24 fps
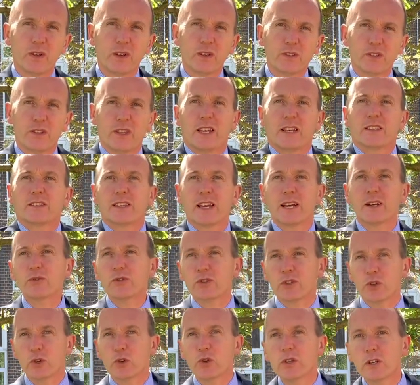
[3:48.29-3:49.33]
So that sounds
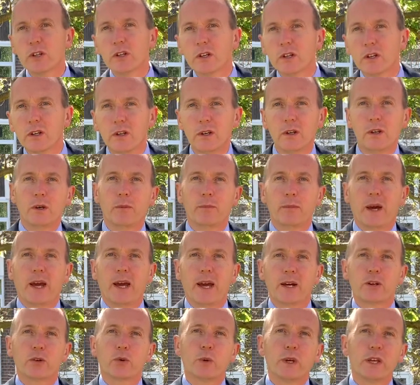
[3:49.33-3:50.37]
good, but
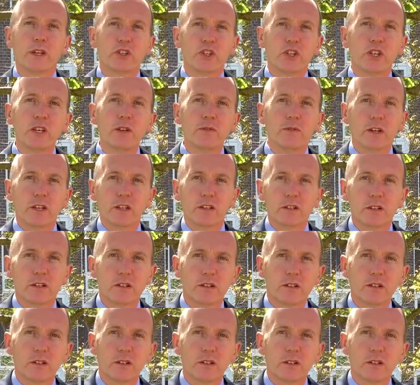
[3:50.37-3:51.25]
how do we achieve it?